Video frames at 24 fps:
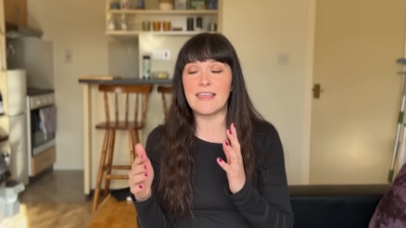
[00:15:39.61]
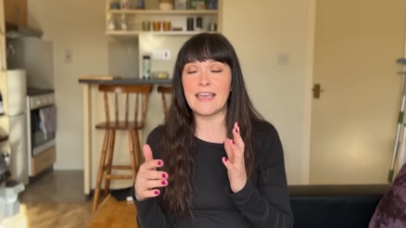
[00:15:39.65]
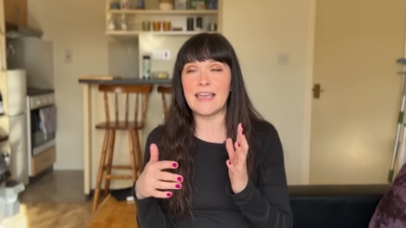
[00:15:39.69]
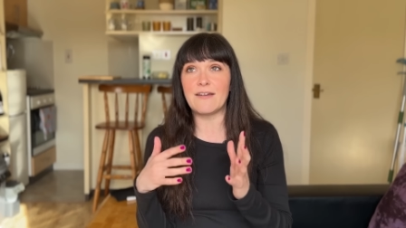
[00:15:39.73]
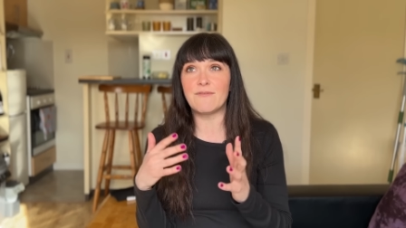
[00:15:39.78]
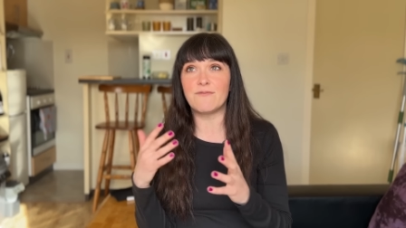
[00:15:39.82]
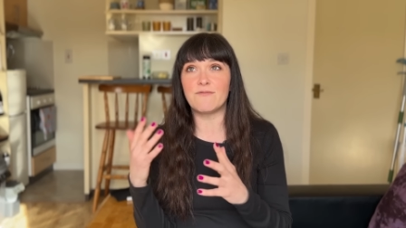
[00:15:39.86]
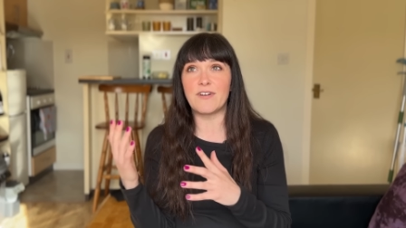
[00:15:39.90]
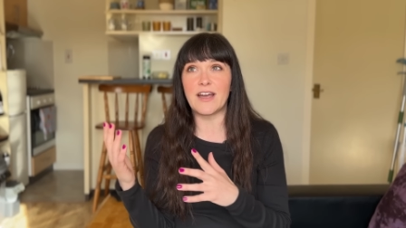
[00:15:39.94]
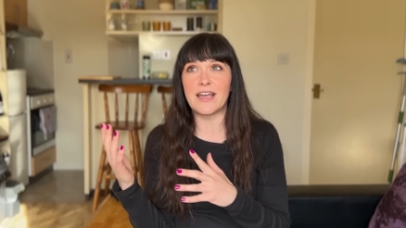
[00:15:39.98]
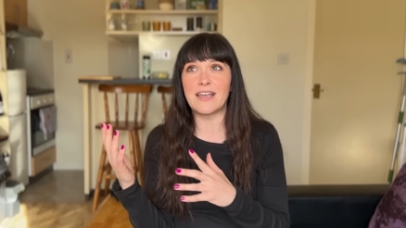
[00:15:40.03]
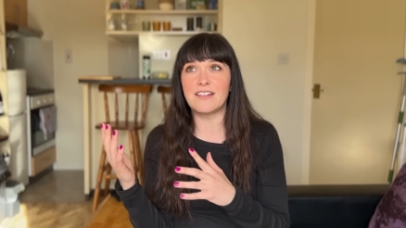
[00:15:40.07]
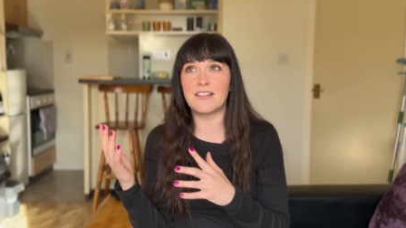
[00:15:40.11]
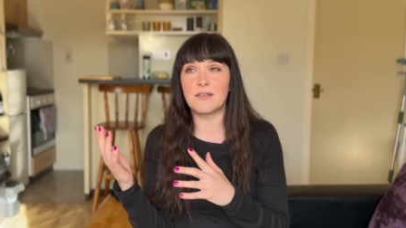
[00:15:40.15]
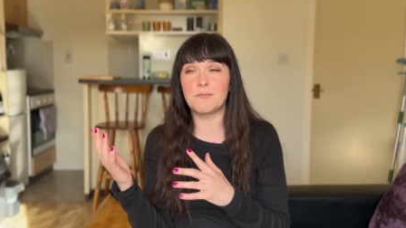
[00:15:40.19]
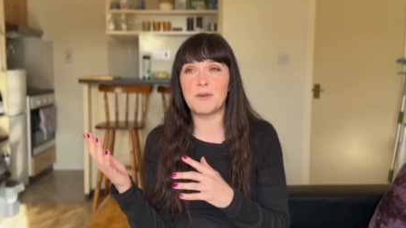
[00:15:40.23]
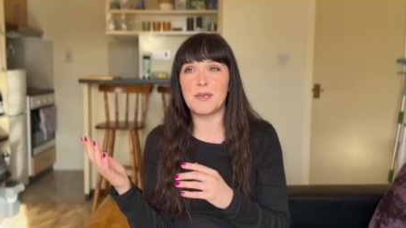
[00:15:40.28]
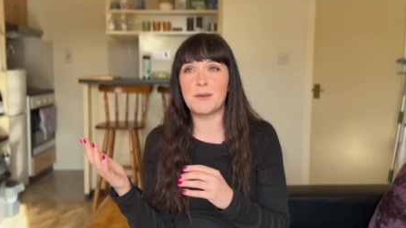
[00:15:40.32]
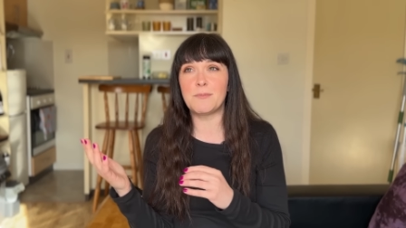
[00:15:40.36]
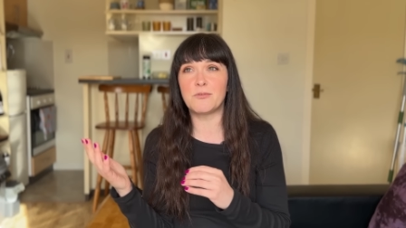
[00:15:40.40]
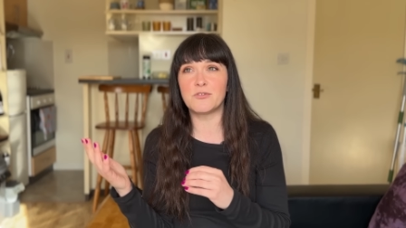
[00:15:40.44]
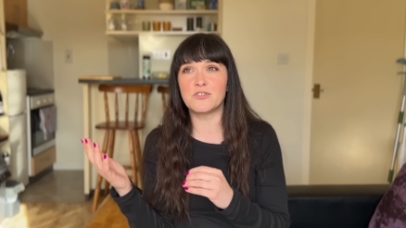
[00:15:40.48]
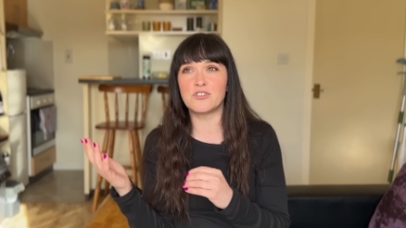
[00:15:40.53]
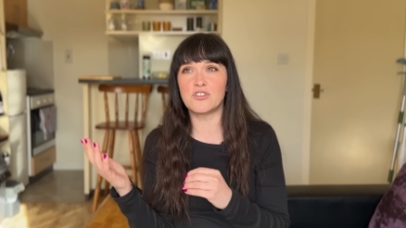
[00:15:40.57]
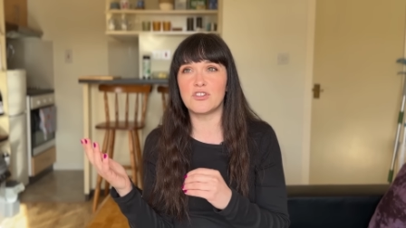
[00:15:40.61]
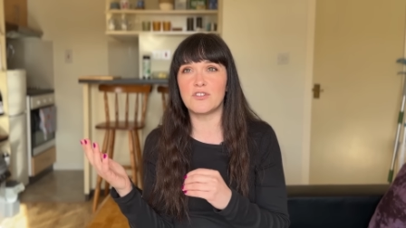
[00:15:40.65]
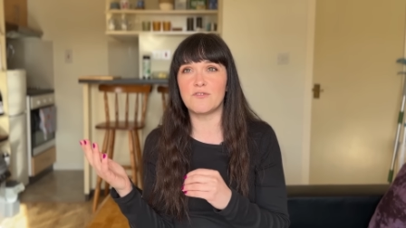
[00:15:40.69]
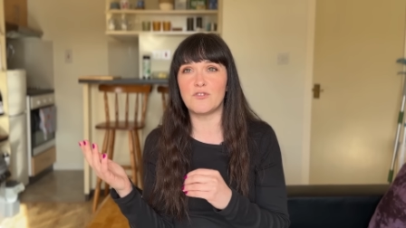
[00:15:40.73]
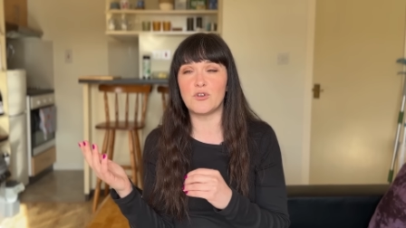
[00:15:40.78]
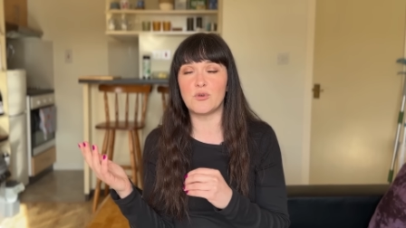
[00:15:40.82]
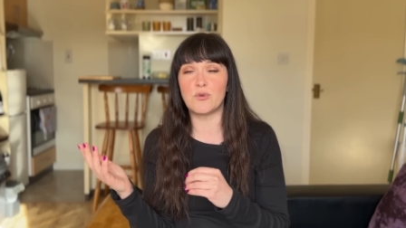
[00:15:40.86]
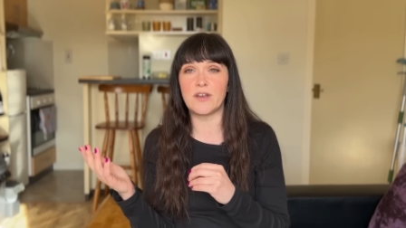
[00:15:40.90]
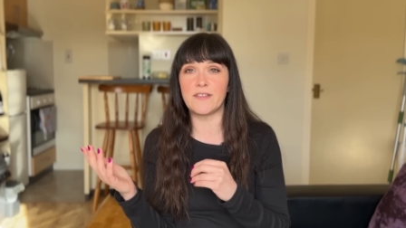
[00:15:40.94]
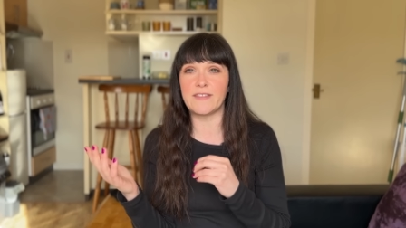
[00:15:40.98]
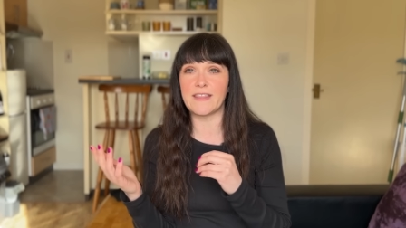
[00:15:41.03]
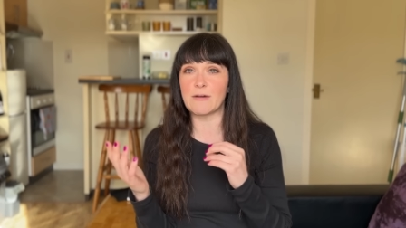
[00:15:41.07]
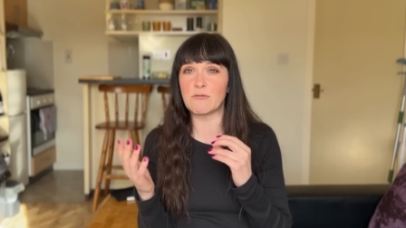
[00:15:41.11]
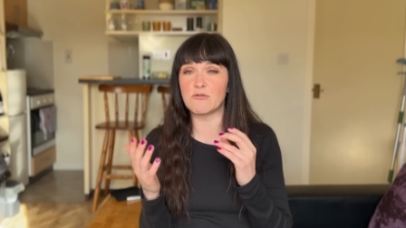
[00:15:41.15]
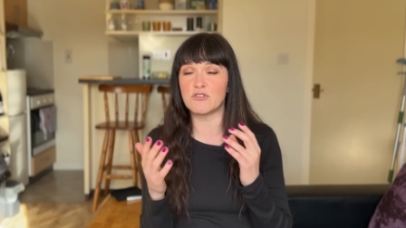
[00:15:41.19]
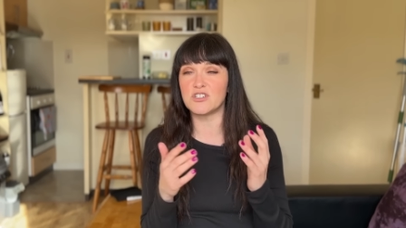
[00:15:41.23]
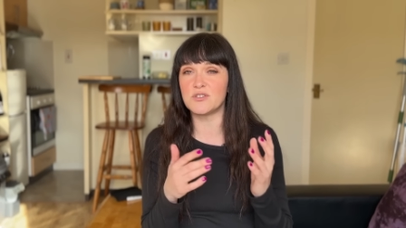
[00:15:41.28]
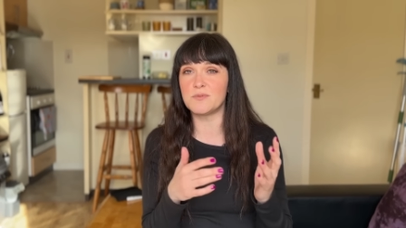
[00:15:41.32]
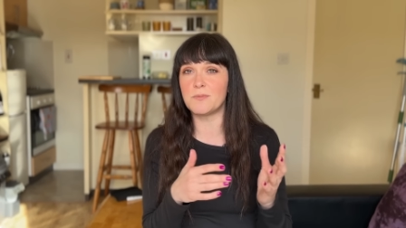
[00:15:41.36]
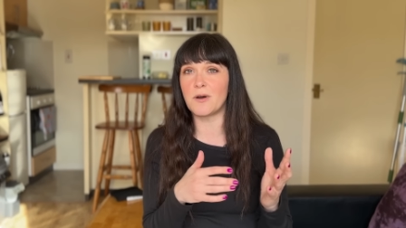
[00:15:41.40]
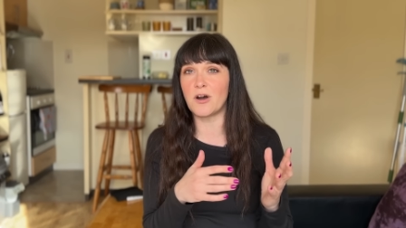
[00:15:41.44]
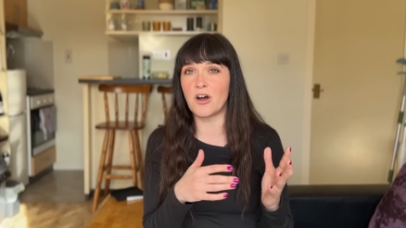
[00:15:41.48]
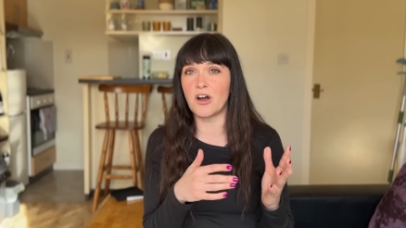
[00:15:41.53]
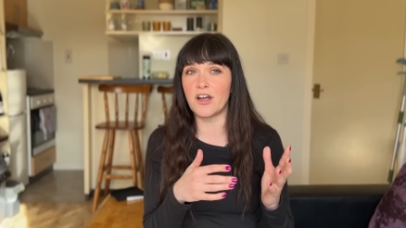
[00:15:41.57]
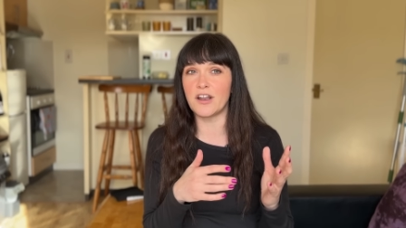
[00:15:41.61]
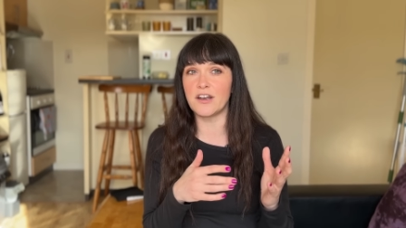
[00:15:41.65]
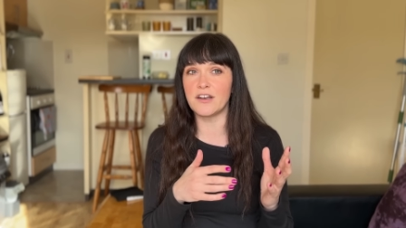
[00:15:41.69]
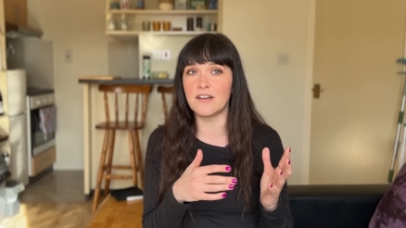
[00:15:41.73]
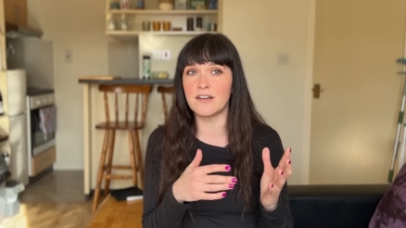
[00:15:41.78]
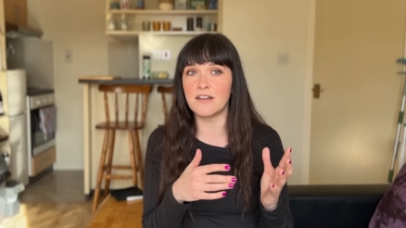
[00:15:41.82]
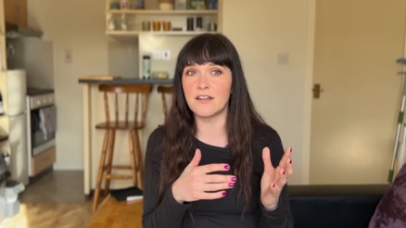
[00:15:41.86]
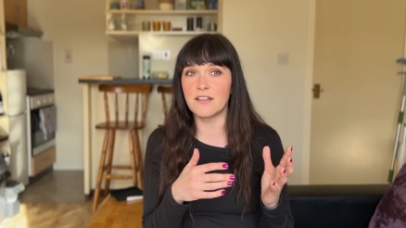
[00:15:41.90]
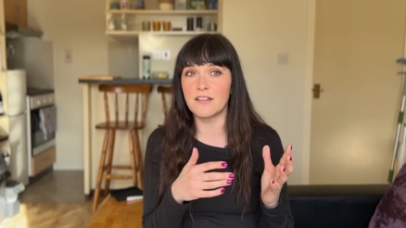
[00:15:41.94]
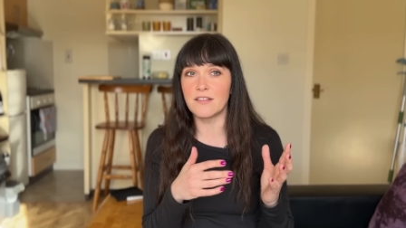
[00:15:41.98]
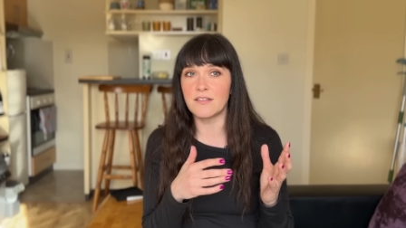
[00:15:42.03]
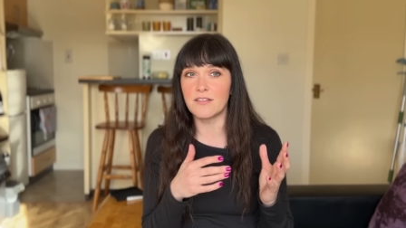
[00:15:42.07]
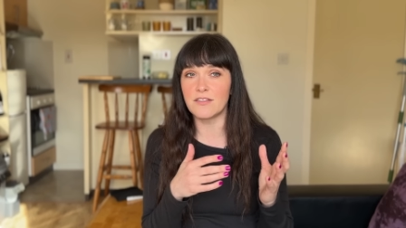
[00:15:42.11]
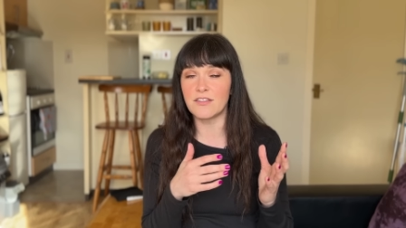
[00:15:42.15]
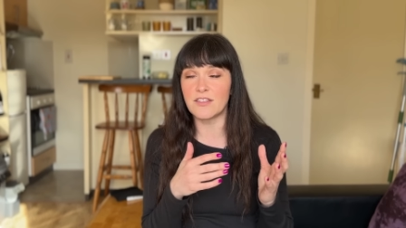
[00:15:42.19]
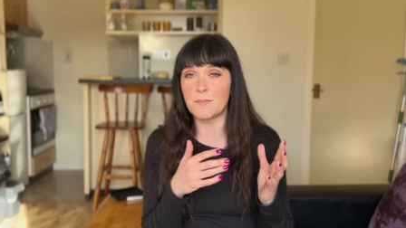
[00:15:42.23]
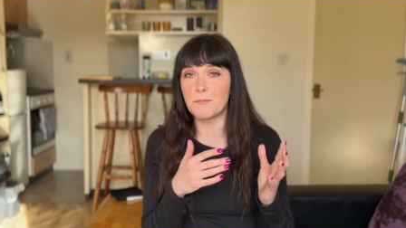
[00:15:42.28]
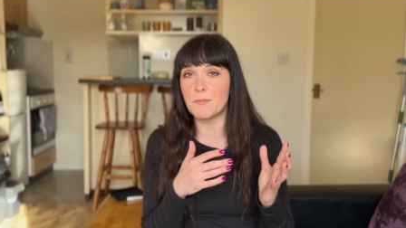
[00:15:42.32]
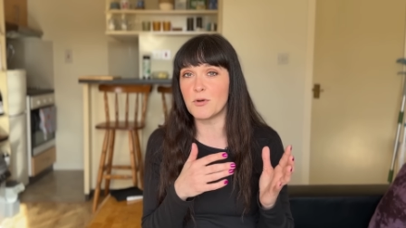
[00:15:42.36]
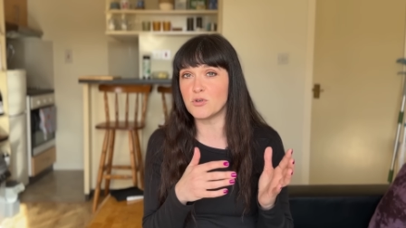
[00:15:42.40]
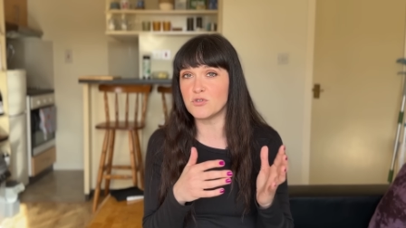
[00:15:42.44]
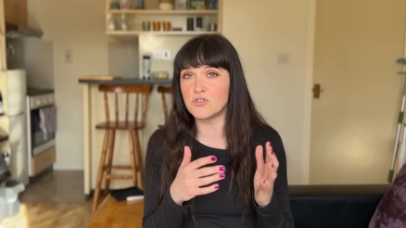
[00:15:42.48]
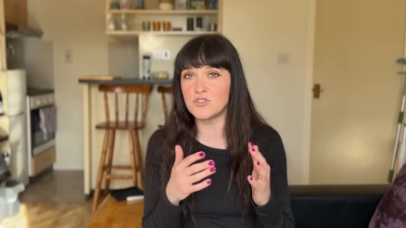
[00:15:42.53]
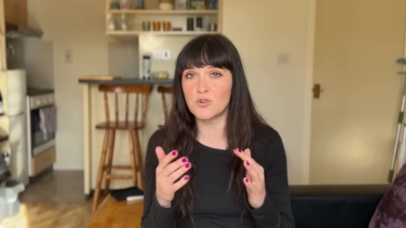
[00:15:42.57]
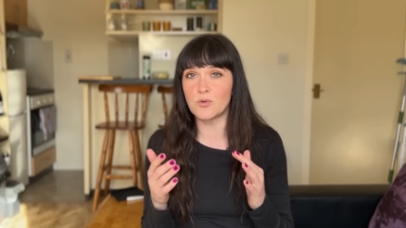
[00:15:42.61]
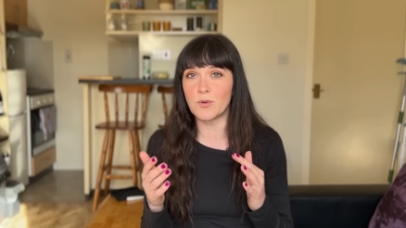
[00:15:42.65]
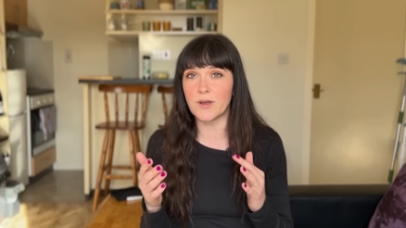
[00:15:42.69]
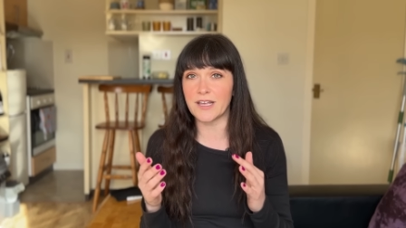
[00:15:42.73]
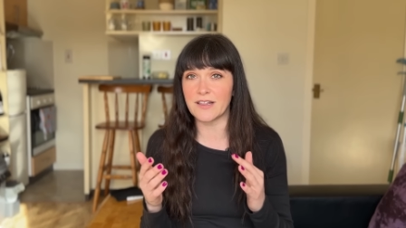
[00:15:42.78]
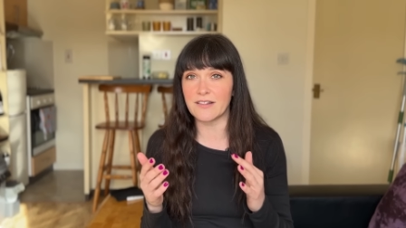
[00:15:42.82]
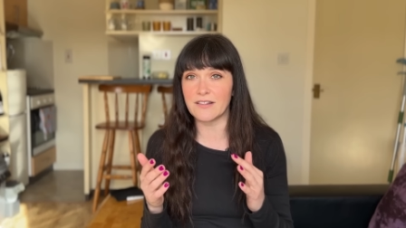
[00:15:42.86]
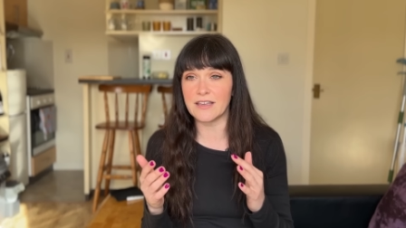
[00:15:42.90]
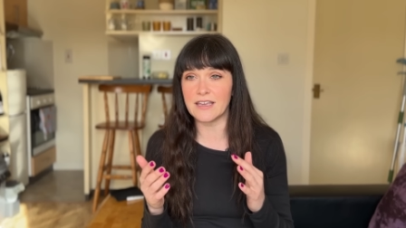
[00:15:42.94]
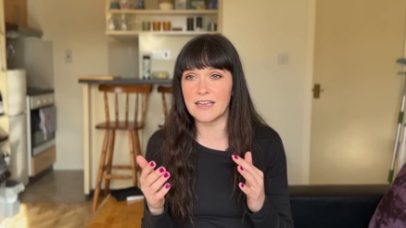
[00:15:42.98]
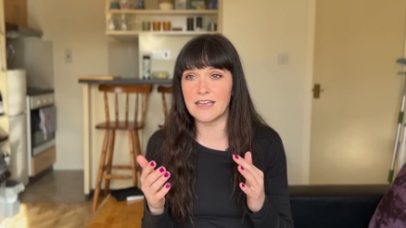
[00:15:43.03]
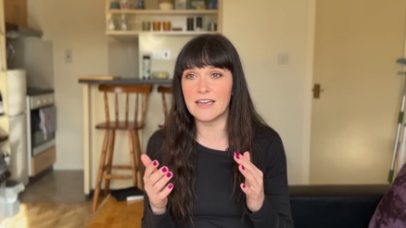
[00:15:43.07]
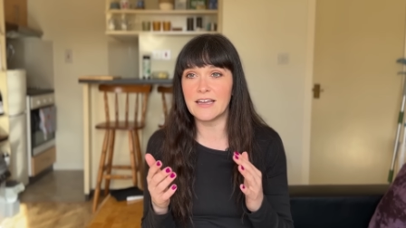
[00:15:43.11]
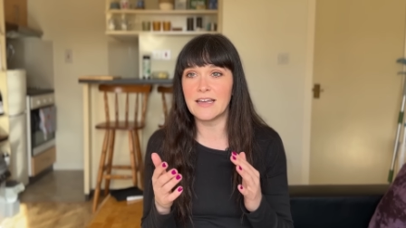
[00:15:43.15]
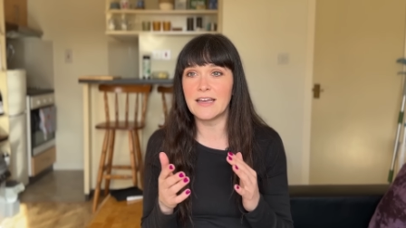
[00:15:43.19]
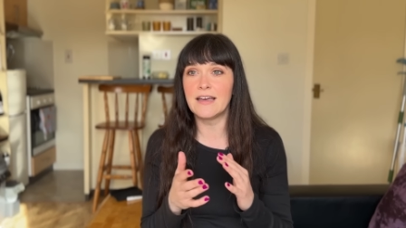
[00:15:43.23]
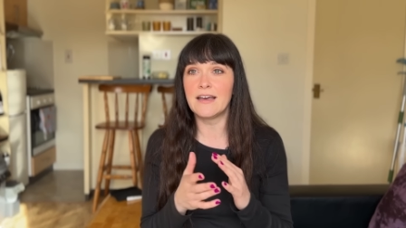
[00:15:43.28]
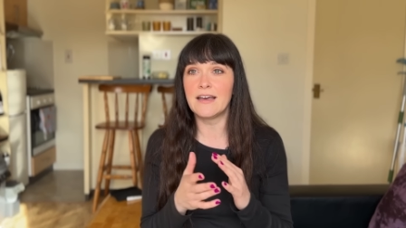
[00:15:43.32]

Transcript: they invite the people to the viewing that respond the most quickly.